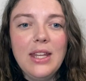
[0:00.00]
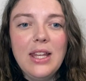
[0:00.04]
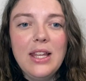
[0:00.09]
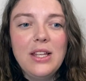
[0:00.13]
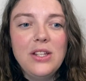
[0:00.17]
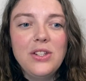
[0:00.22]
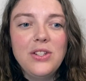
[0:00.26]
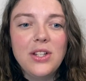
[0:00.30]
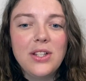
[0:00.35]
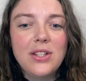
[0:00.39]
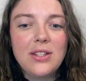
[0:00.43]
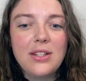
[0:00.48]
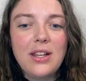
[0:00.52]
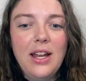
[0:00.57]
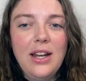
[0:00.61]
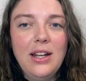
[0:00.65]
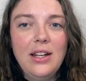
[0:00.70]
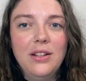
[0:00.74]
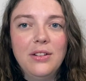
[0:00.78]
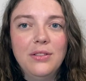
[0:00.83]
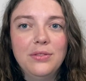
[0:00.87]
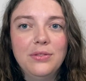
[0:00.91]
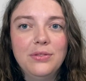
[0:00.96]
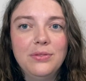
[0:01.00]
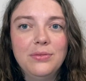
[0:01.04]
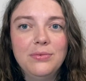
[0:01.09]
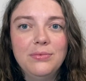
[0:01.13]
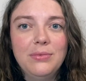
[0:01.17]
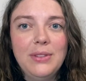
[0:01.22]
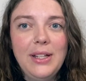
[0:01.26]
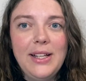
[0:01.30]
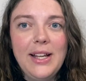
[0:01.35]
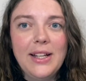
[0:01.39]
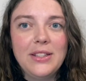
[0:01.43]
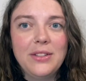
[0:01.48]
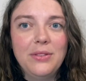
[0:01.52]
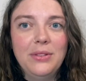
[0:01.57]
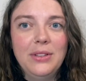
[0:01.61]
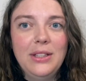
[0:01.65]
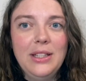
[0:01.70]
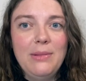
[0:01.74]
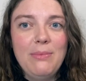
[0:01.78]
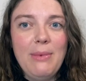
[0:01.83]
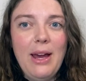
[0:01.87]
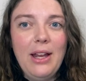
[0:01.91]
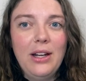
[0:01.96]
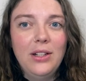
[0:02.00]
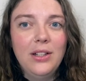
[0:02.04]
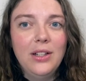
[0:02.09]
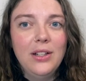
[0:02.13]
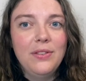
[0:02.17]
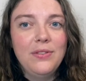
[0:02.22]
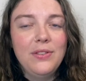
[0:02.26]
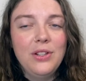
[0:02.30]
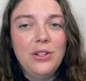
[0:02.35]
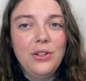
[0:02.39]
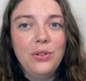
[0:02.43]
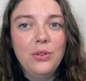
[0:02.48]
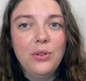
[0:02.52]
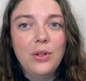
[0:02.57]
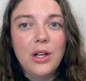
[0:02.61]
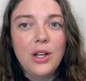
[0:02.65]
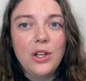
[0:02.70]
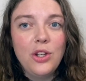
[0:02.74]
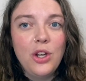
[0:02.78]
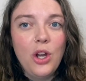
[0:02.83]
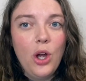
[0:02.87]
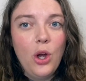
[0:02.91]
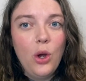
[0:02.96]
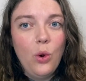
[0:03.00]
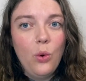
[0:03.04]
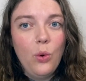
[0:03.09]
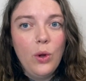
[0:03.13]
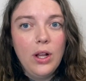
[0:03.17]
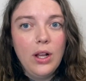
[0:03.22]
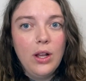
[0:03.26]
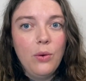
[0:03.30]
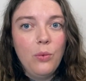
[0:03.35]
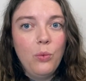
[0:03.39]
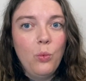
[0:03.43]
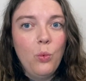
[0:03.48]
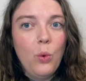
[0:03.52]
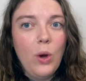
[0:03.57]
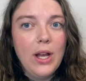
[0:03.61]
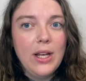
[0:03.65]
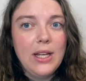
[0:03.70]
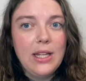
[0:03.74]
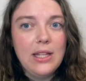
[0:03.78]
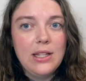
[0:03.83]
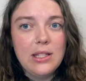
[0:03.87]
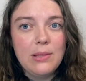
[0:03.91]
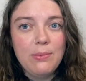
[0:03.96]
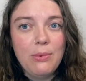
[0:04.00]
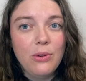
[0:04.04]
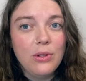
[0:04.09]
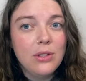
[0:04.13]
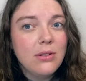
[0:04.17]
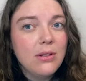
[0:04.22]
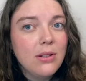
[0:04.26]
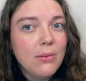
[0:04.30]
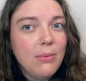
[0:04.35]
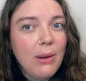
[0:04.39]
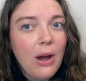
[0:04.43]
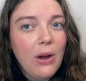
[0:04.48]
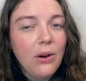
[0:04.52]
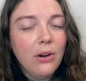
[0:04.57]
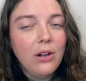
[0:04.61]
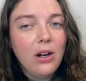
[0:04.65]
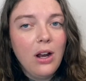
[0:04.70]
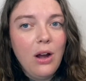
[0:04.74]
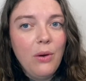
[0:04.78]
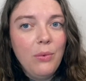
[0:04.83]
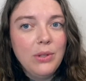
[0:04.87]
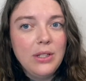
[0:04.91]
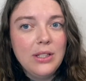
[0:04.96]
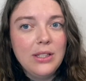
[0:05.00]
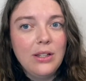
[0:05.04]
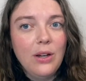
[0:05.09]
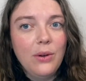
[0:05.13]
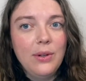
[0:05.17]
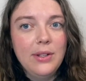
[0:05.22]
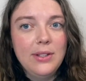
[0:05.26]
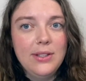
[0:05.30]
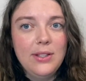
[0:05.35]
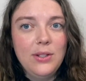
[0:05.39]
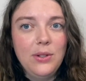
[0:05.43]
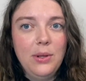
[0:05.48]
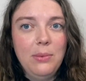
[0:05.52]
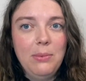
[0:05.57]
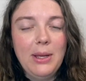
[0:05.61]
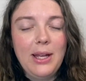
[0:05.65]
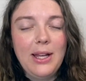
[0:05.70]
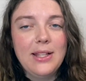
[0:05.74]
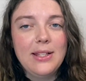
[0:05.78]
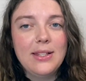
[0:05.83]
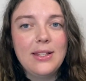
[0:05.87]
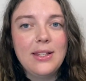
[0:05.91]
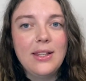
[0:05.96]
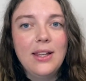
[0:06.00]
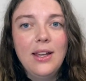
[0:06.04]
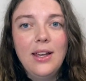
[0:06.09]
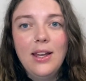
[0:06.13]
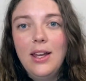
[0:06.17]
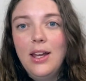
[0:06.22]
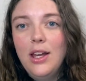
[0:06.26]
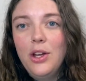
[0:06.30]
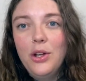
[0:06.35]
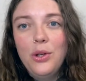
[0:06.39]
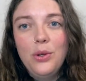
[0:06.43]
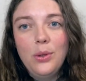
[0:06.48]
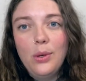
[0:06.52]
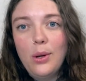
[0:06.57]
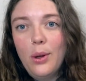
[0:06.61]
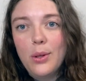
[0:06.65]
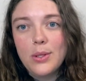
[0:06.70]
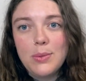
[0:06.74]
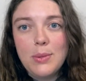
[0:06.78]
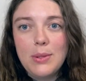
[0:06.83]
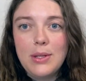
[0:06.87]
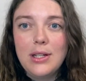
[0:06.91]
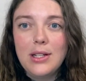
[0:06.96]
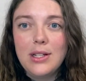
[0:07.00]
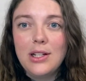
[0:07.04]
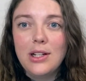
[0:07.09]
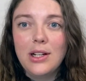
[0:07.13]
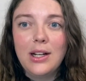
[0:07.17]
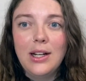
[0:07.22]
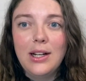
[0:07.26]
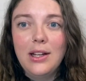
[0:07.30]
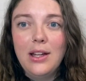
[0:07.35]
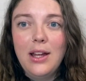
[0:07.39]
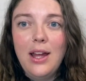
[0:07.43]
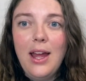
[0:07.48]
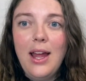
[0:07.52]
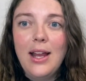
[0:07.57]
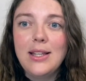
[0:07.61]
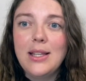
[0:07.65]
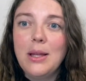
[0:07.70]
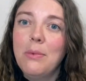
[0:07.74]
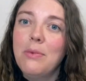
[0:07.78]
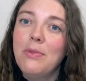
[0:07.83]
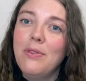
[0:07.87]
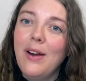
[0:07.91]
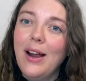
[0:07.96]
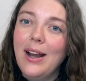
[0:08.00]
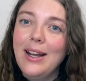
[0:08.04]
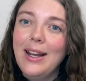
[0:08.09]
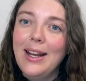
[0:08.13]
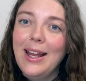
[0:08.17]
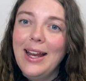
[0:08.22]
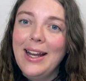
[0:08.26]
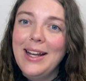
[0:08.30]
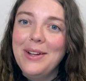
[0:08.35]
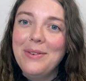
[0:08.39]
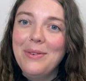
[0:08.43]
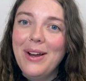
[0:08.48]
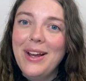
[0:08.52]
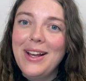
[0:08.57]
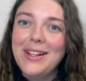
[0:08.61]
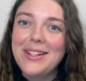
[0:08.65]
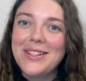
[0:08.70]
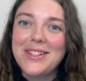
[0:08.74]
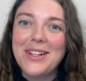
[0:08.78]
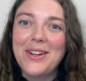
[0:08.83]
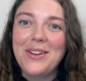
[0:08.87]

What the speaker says: just kind of, it doesn't really matter if you know what it's supposed to be about or not when you go into it, because who knows what you're gonna end up finding anyway. So